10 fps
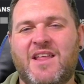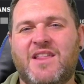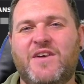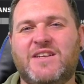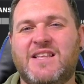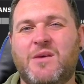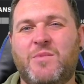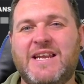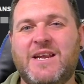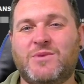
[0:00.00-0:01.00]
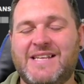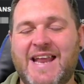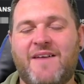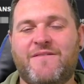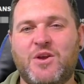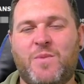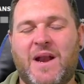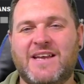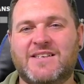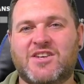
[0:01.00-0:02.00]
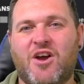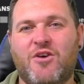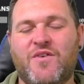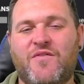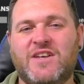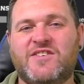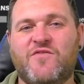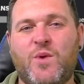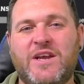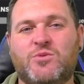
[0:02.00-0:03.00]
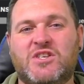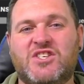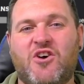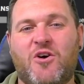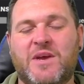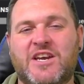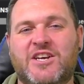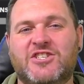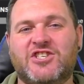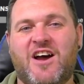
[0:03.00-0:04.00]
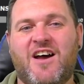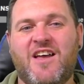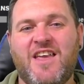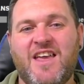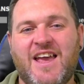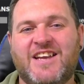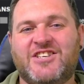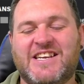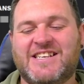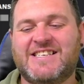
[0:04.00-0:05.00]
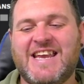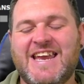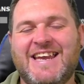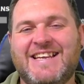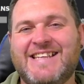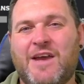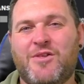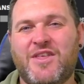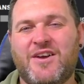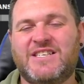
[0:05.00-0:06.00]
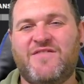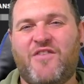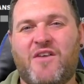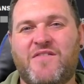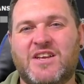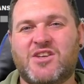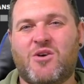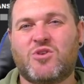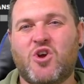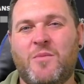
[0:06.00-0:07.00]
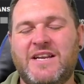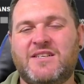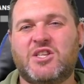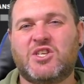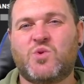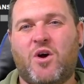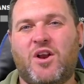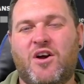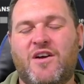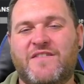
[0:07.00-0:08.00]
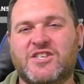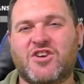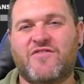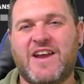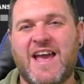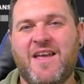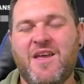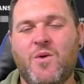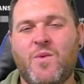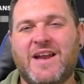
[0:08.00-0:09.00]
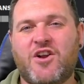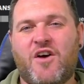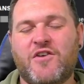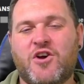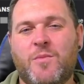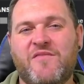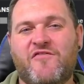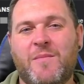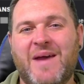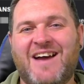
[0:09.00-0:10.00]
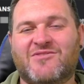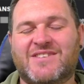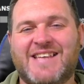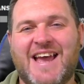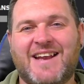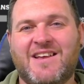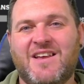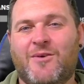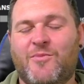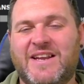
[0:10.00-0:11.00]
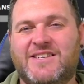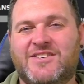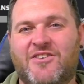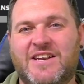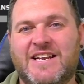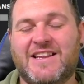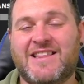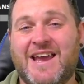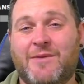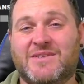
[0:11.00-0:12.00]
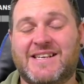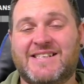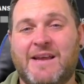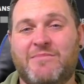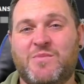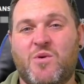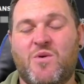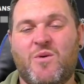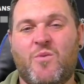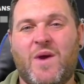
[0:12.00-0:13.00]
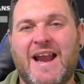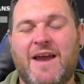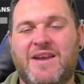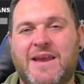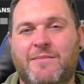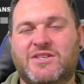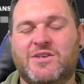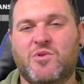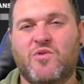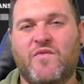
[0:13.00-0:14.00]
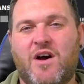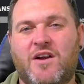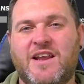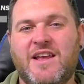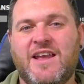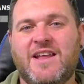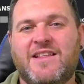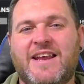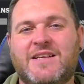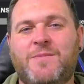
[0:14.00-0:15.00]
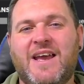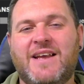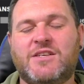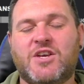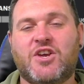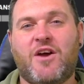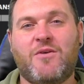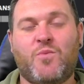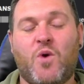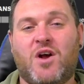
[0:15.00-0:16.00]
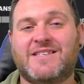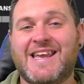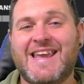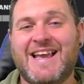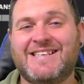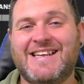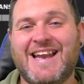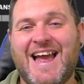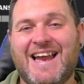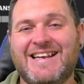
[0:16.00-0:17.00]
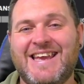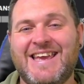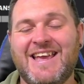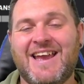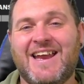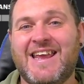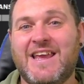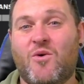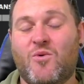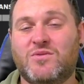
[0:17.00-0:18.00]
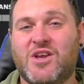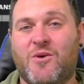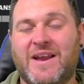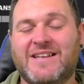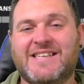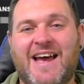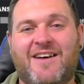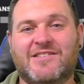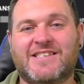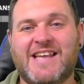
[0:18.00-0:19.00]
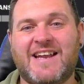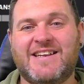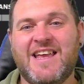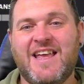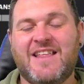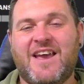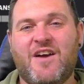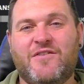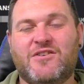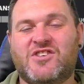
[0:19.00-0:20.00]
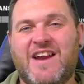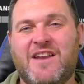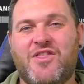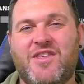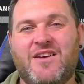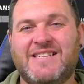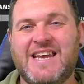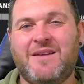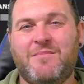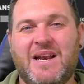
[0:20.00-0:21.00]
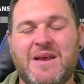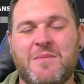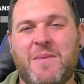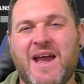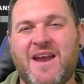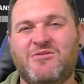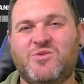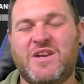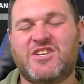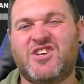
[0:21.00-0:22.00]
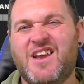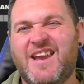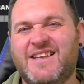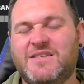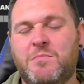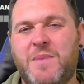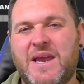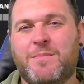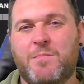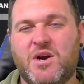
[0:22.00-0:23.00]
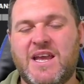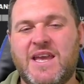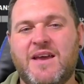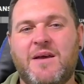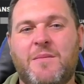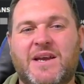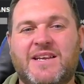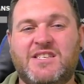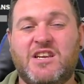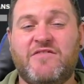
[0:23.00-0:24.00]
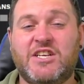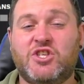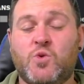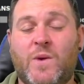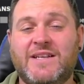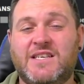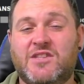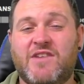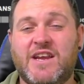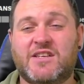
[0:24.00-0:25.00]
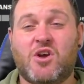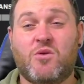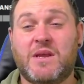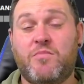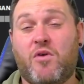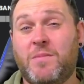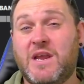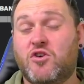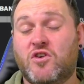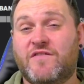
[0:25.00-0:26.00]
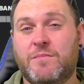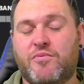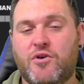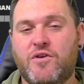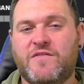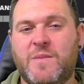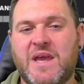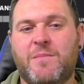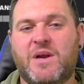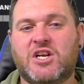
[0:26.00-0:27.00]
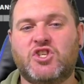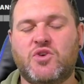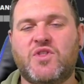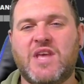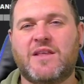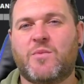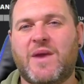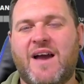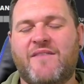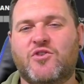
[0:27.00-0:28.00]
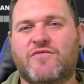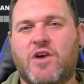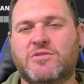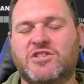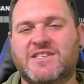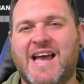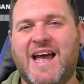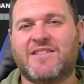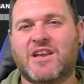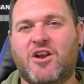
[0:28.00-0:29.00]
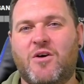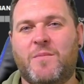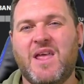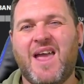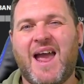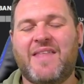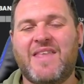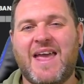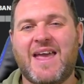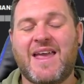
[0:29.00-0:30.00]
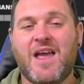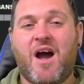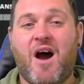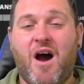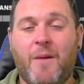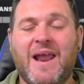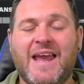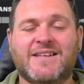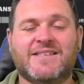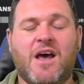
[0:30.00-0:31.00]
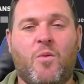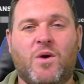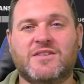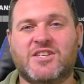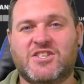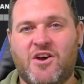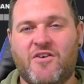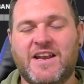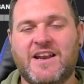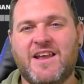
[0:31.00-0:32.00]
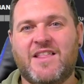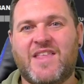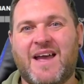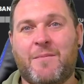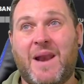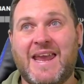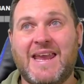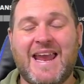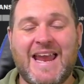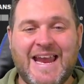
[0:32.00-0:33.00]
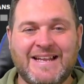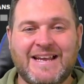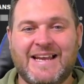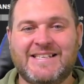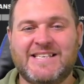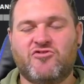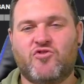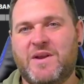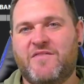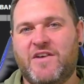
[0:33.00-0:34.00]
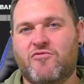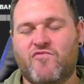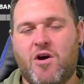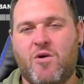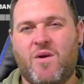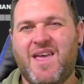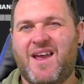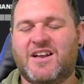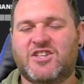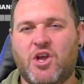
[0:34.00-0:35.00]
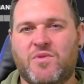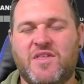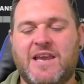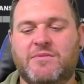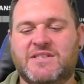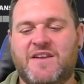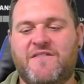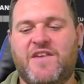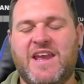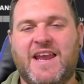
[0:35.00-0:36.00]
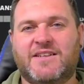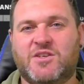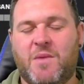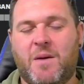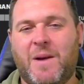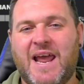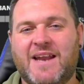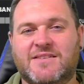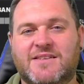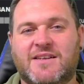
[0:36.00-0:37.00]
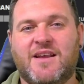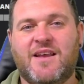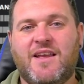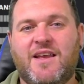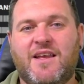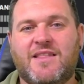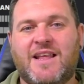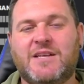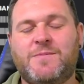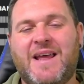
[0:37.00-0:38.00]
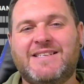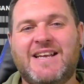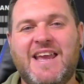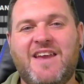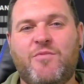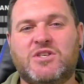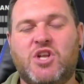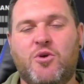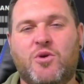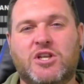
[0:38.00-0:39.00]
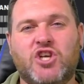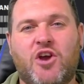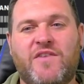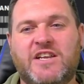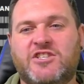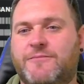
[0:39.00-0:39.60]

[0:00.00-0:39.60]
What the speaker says: The first thing that we did was let a few players go, the first of which was Simon Kajar. As you can see, he's now 35 years old, coming into the twilight of his career. We had an offer coming from Al Sadd and we decided that it was acceptable. We allowed him to move on. The next player to go was Yassin Adli, and he also went to Al Sadd. They offered us around £13 million, which isn't big money, but considering he's 23 years old, he probably could have improved a bit. But I do think that we have other options at the club, and there are players that I want to sign that play in a central midfield role. I don't think he was going to fit into my plans. The last player to leave was Luka Jovic.